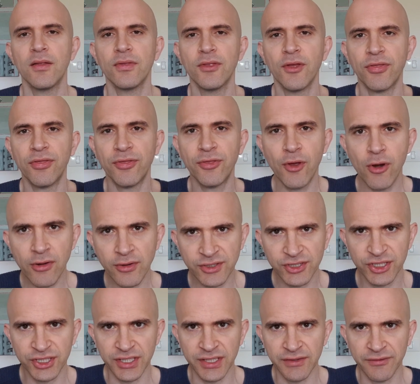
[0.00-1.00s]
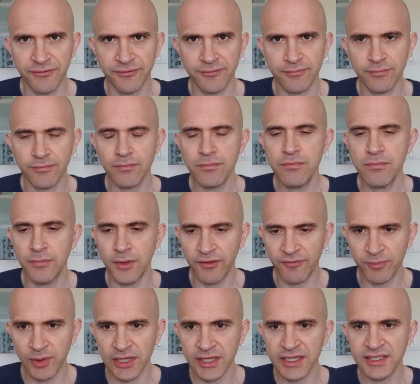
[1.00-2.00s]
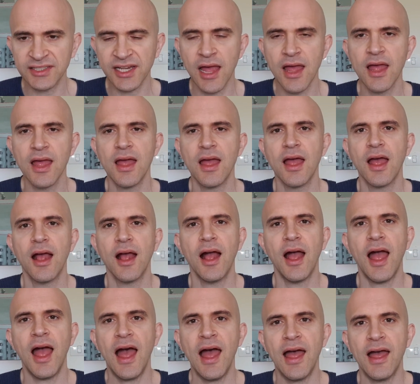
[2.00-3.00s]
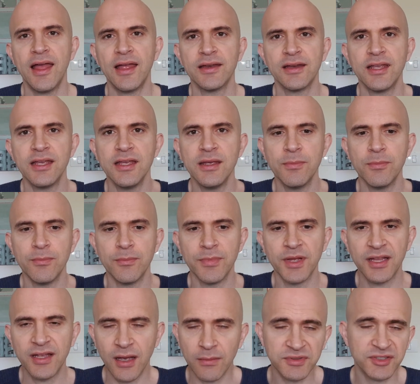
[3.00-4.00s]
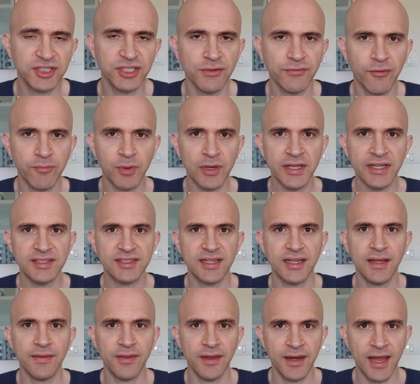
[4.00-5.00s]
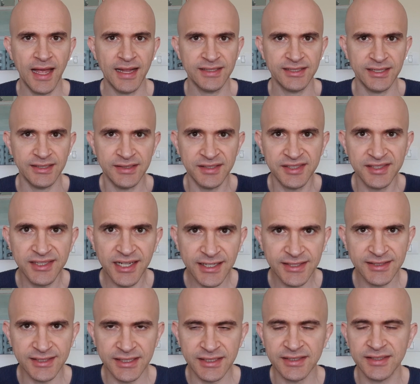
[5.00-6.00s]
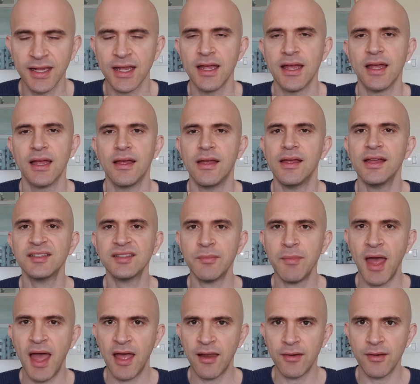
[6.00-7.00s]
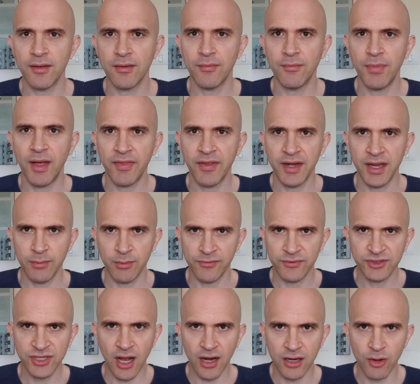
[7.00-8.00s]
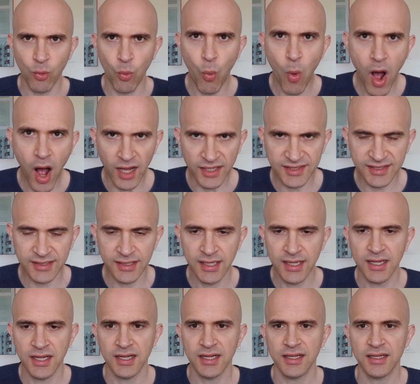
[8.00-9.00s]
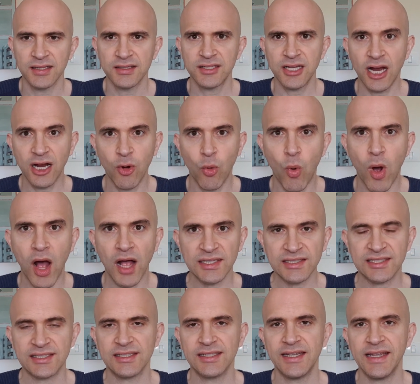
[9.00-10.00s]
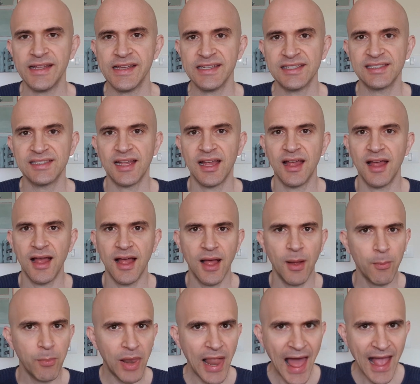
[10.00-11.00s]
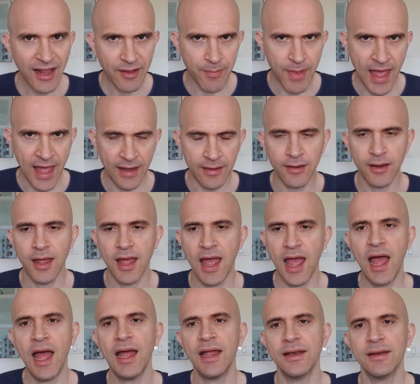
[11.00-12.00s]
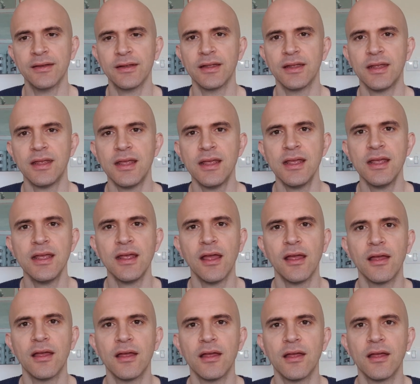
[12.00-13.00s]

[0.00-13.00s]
The third chief of police, and he becomes chief of police in the 1960s, is a man by the name of Tucker Watts. Tucker Watts is a black man, and he